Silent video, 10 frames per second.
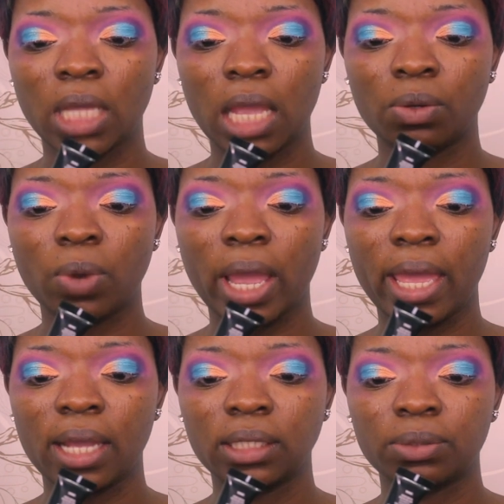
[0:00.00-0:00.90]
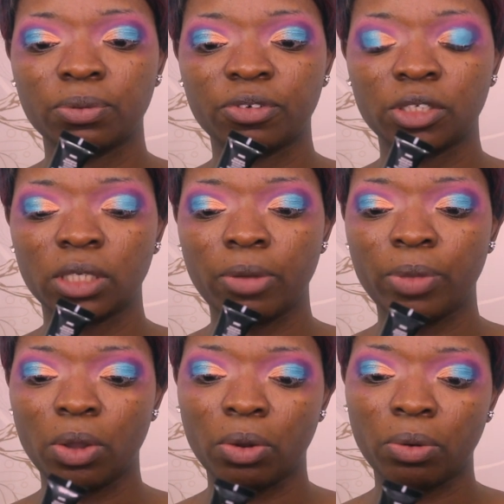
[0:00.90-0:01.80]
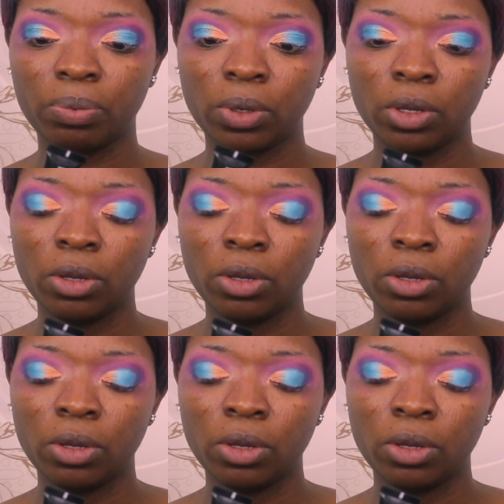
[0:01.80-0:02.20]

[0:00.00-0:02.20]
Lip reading: NYX Professional Makeup